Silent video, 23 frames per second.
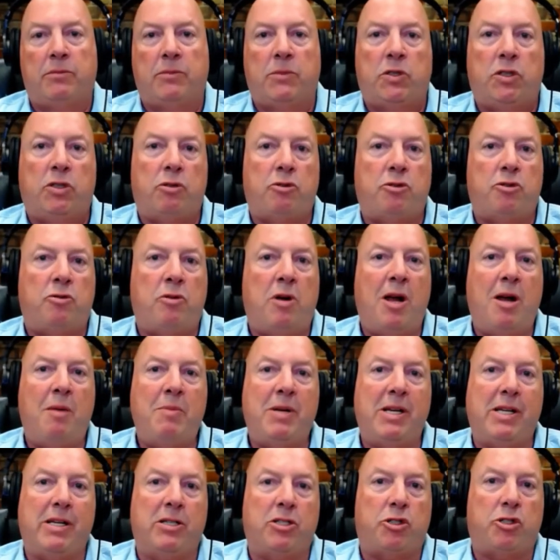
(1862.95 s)
So
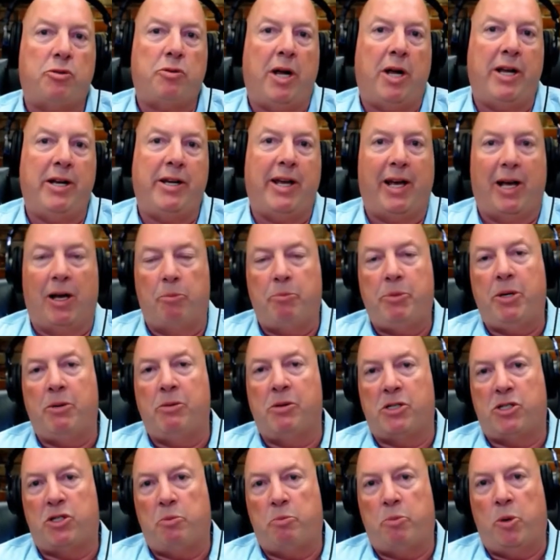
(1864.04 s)
trauma is trying to help you
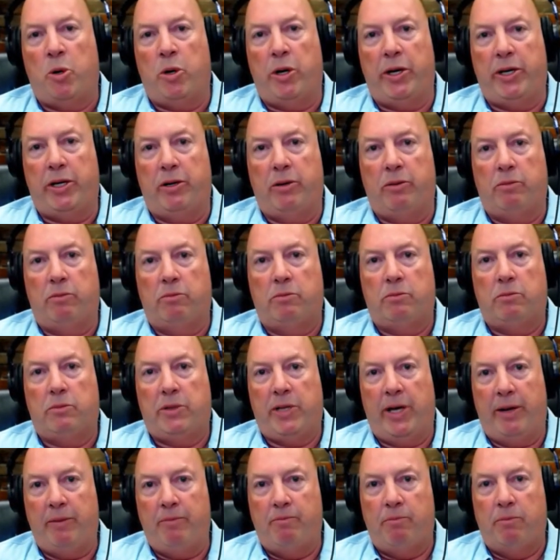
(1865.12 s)
and support you.
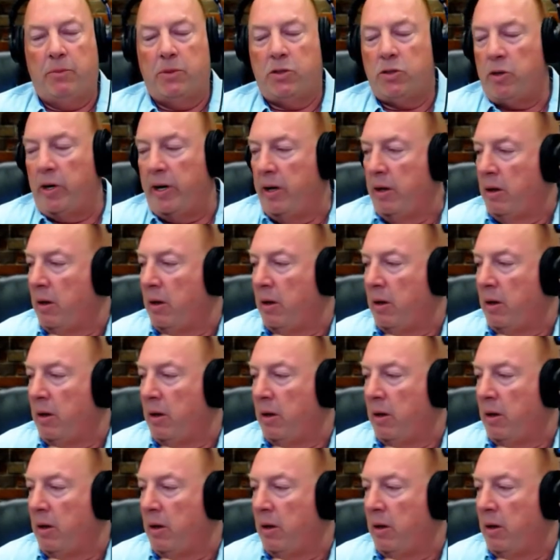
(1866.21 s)
Okay? Sorry.